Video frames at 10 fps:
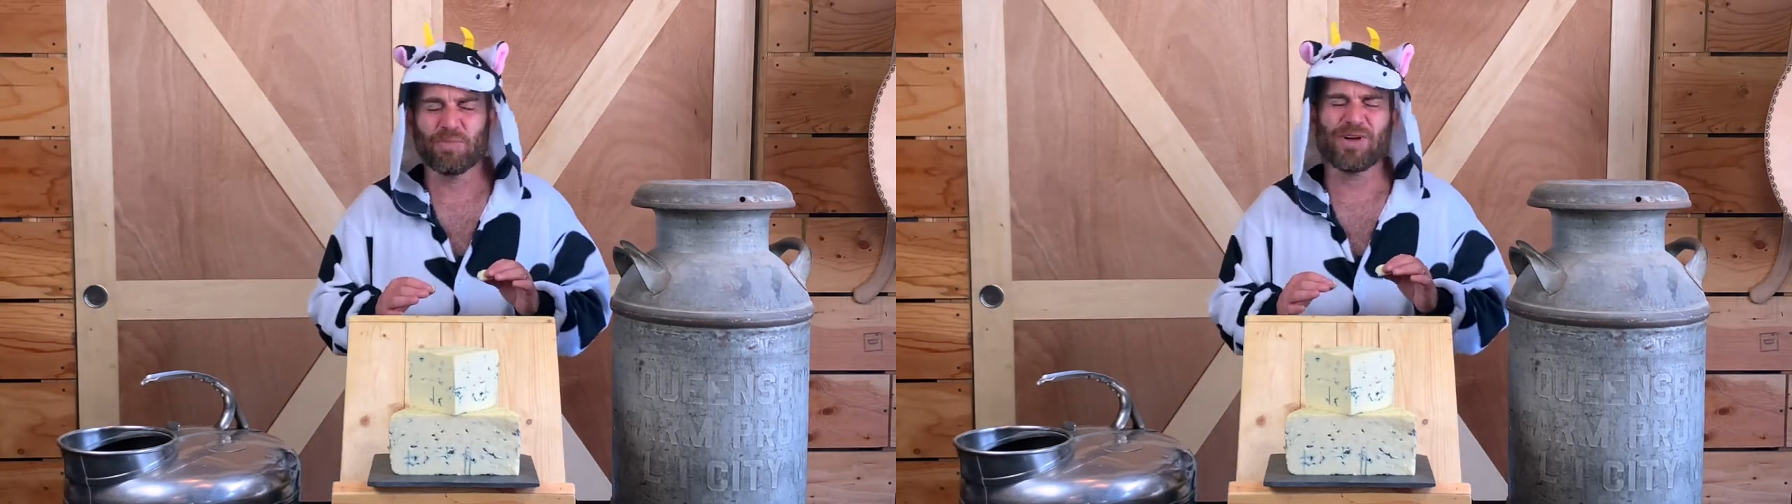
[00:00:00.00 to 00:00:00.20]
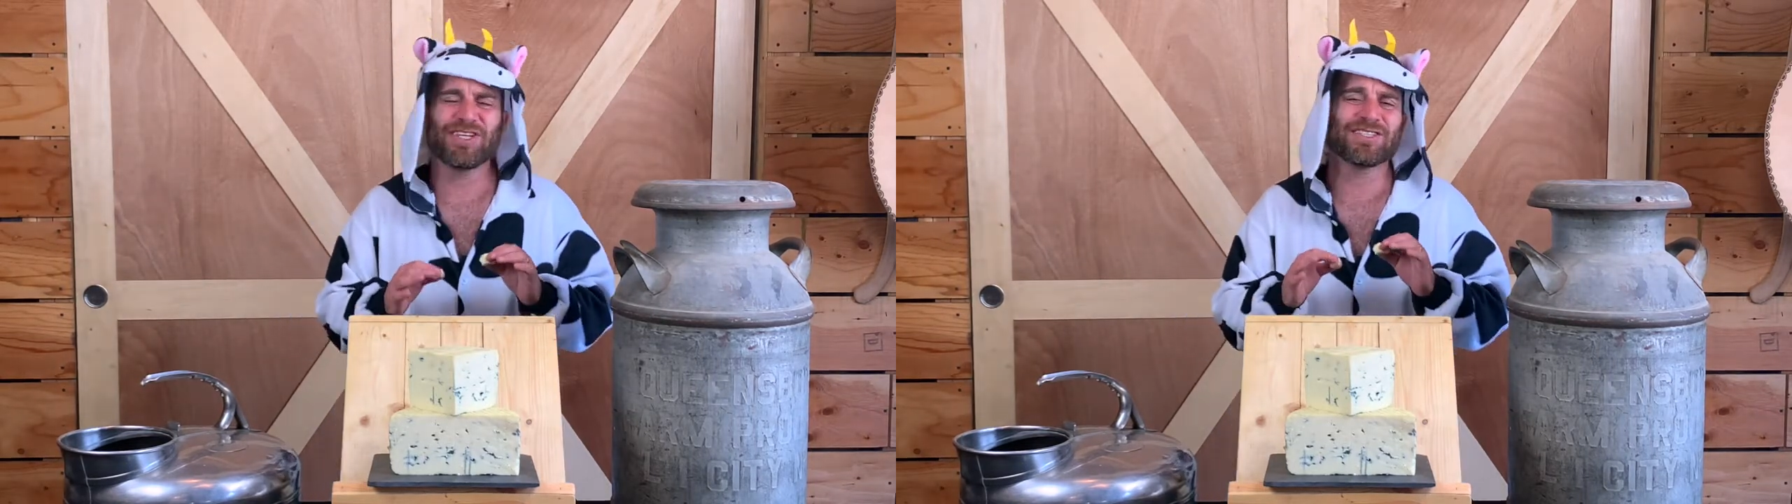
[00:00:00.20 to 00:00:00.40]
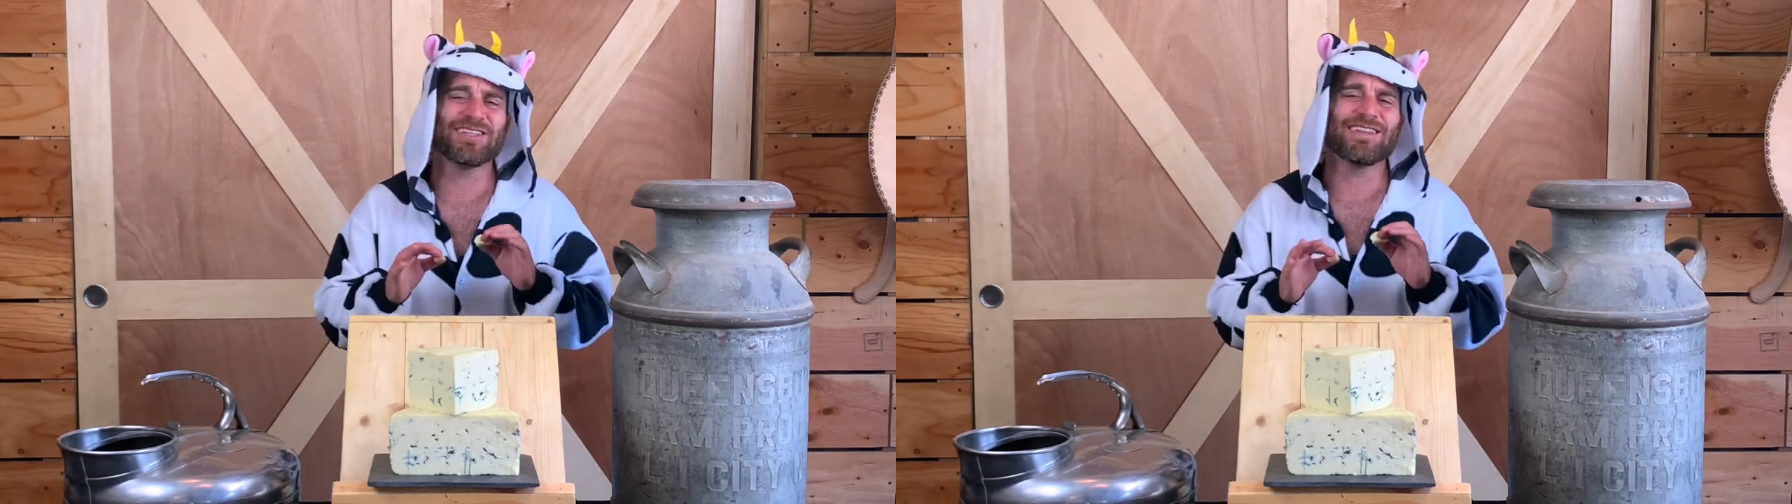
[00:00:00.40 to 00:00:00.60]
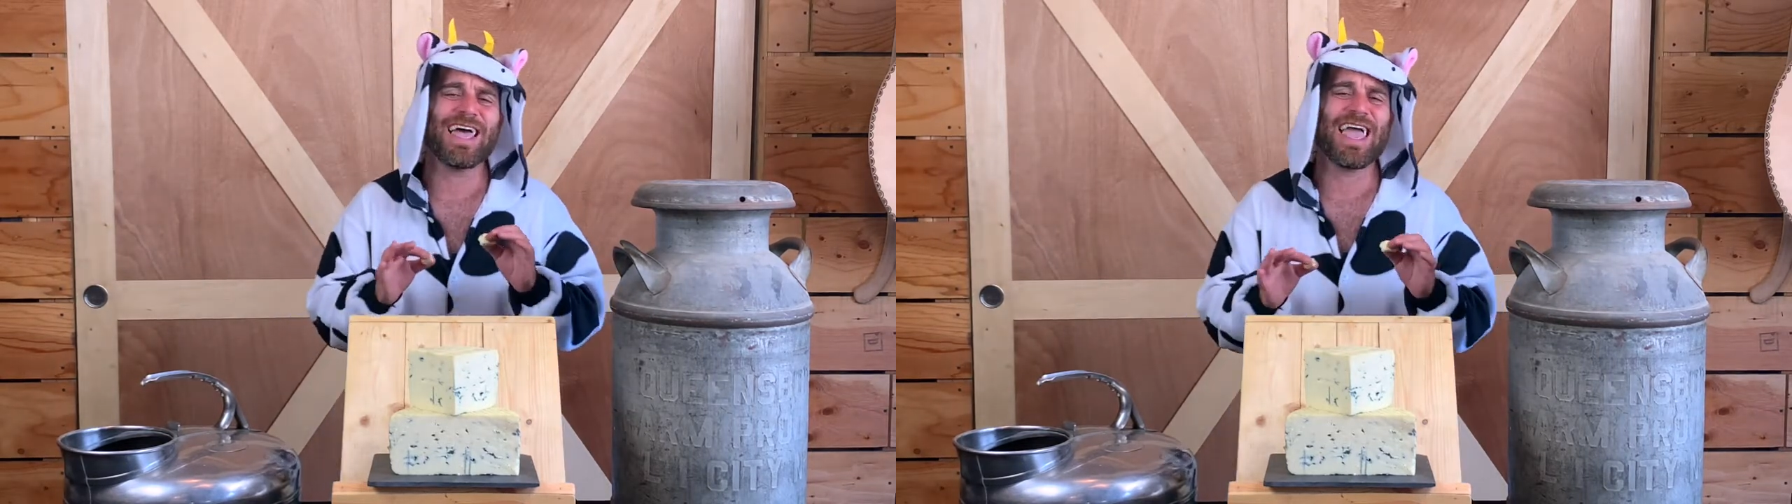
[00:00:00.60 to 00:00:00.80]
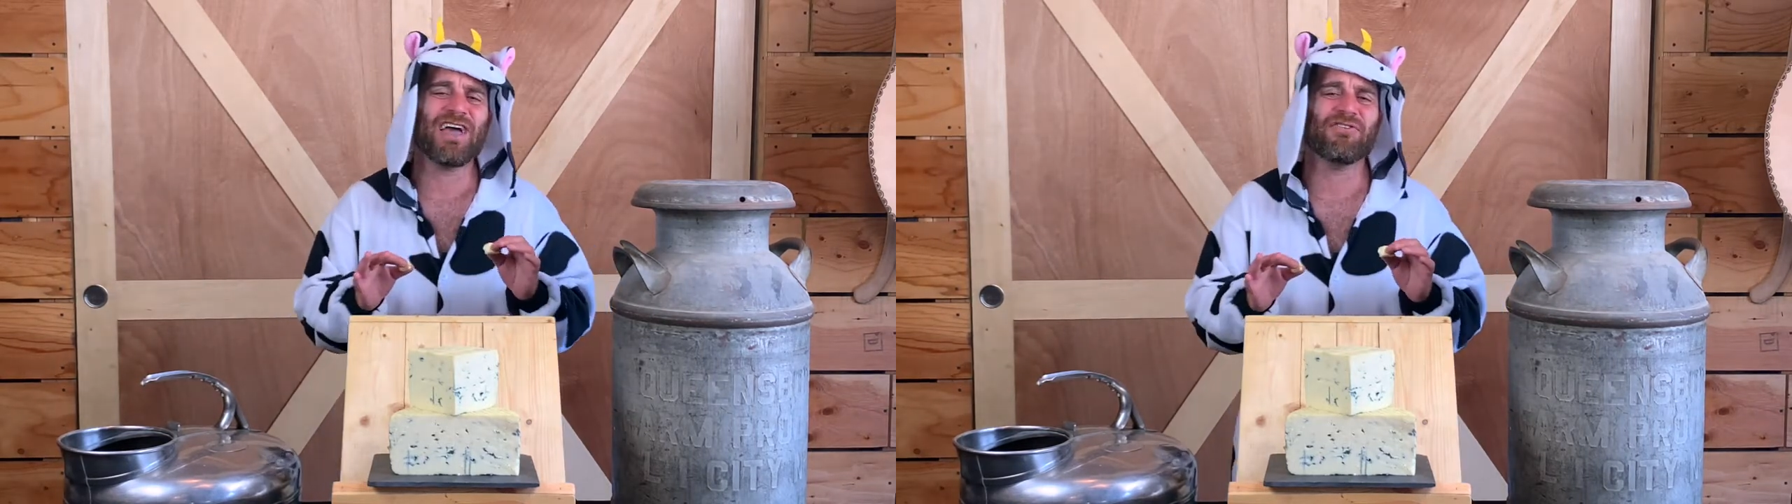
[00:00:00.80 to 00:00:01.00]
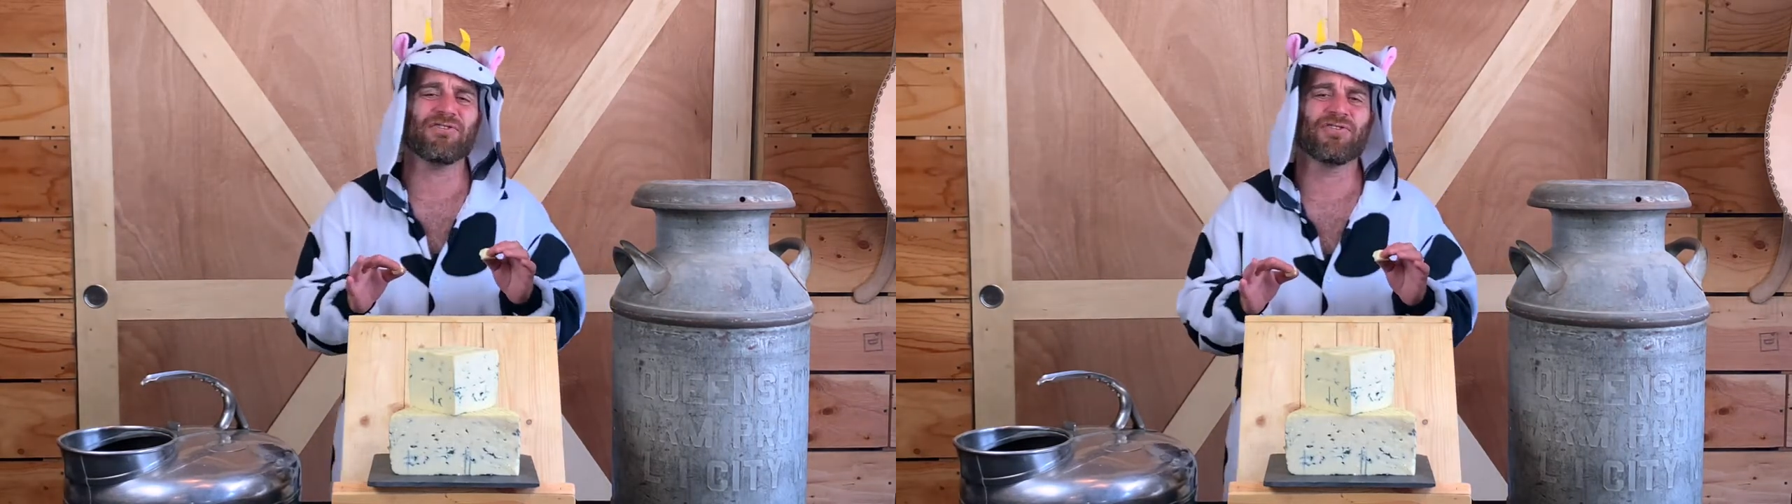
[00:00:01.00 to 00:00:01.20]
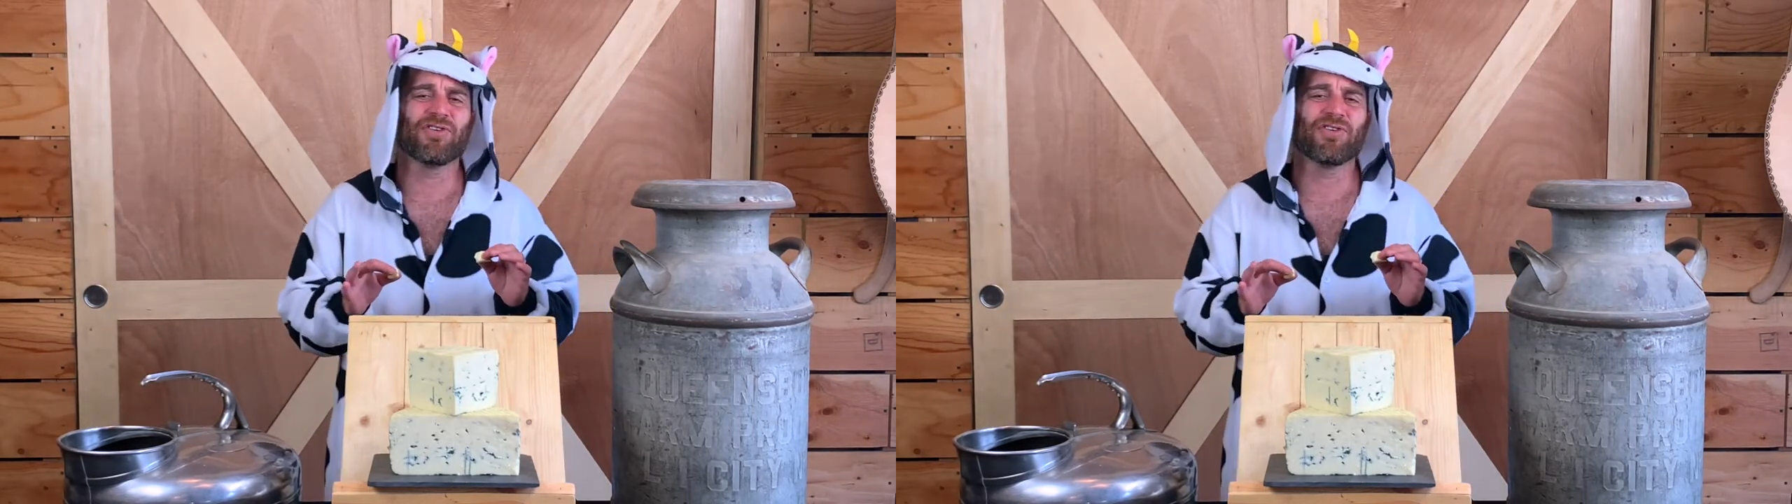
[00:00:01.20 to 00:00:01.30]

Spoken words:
but his laugh,